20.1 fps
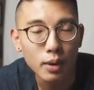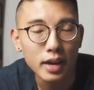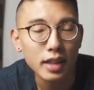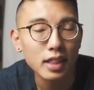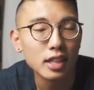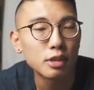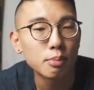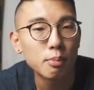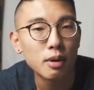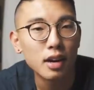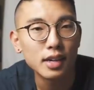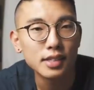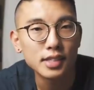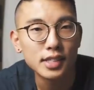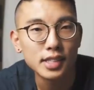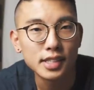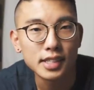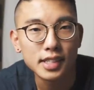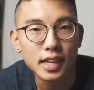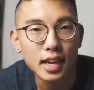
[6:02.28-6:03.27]
waitlist
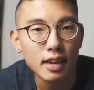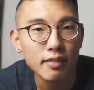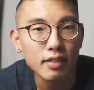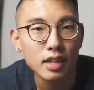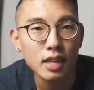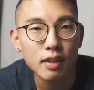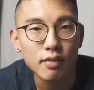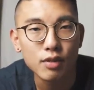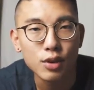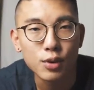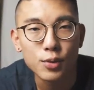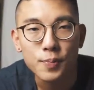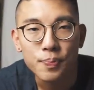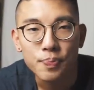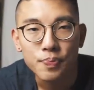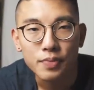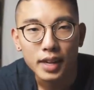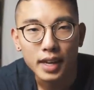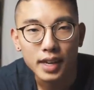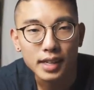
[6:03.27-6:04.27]
process, and I even give you
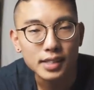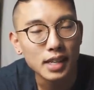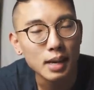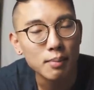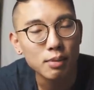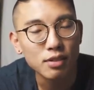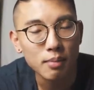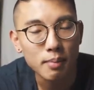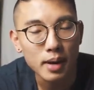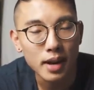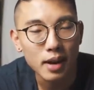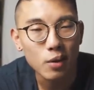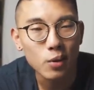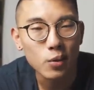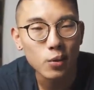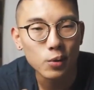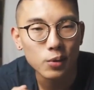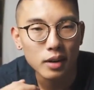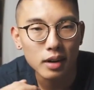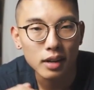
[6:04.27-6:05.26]
examples of my
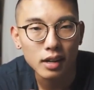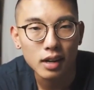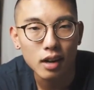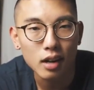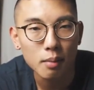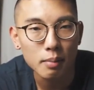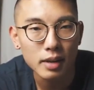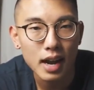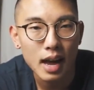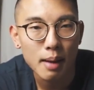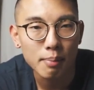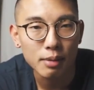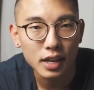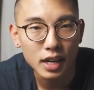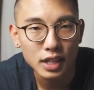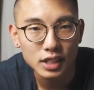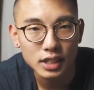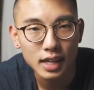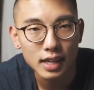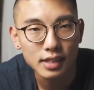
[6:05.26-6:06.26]
own common
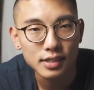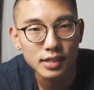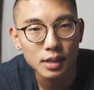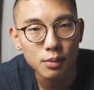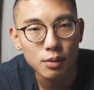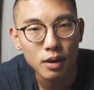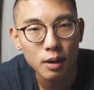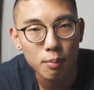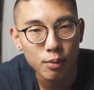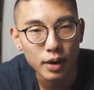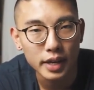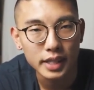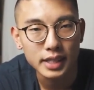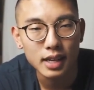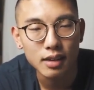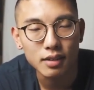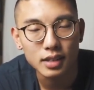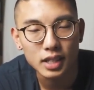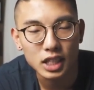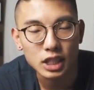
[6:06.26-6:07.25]
application essay where I break
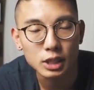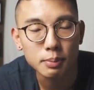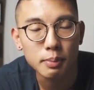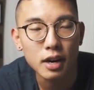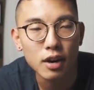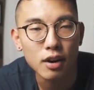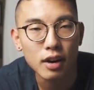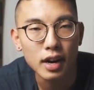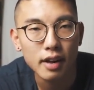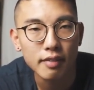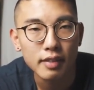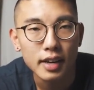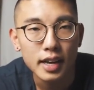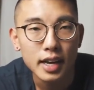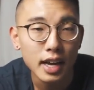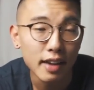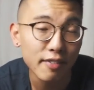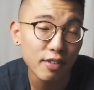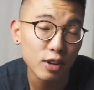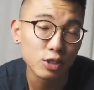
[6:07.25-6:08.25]
down each paragraph.
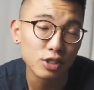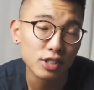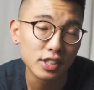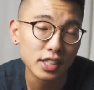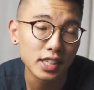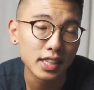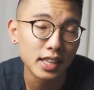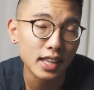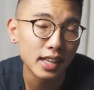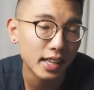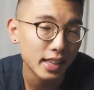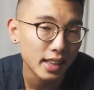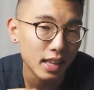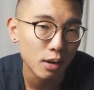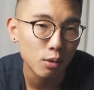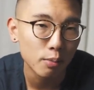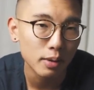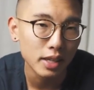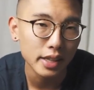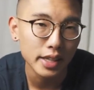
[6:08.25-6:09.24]
If you're interested in that
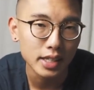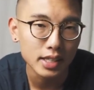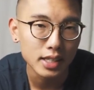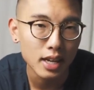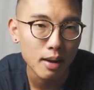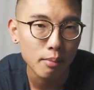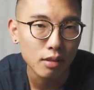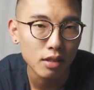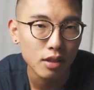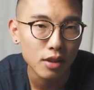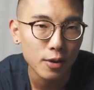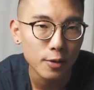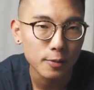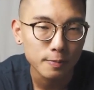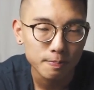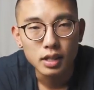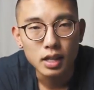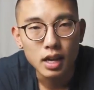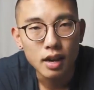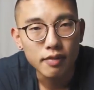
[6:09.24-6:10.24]
will be linked down below.
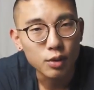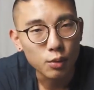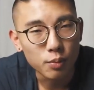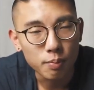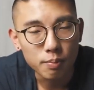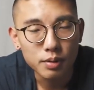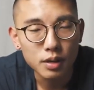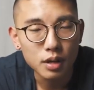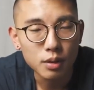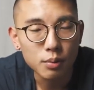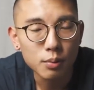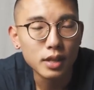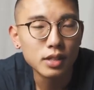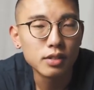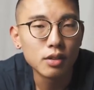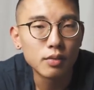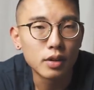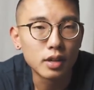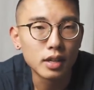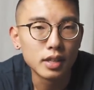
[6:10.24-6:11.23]
Now, after putting
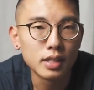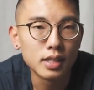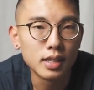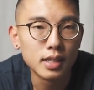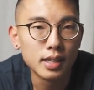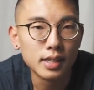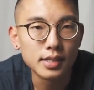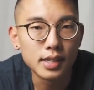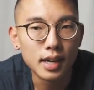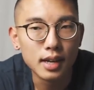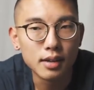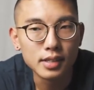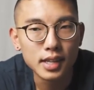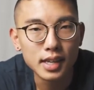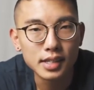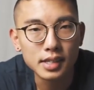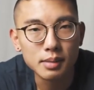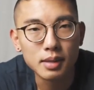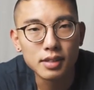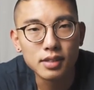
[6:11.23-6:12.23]
weeks of work into this, I was
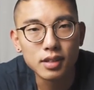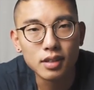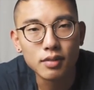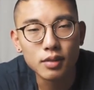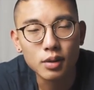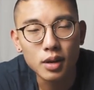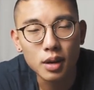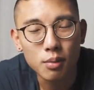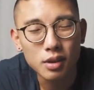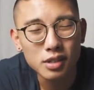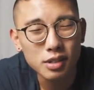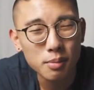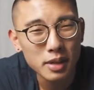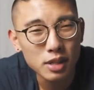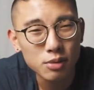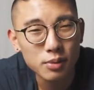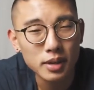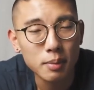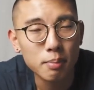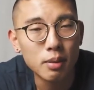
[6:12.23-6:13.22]
asking myself, okay, what's the
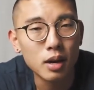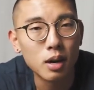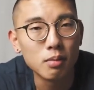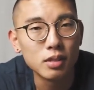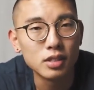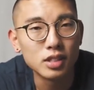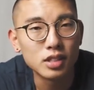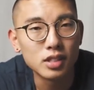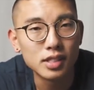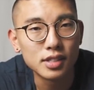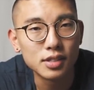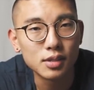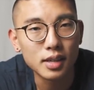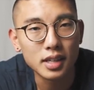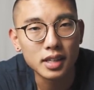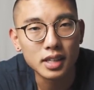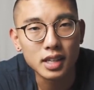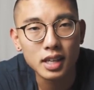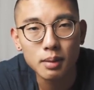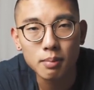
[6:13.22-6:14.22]
best way to publish this so I
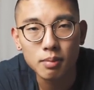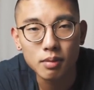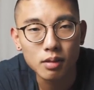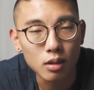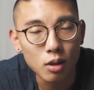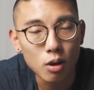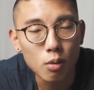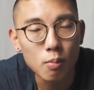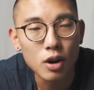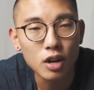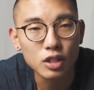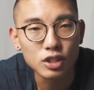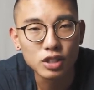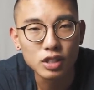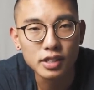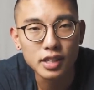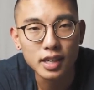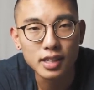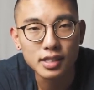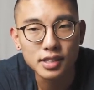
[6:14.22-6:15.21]
can keep low
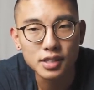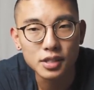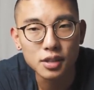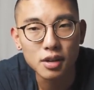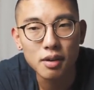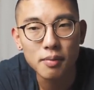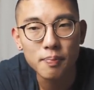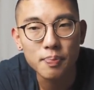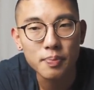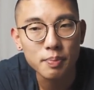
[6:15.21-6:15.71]
margins and still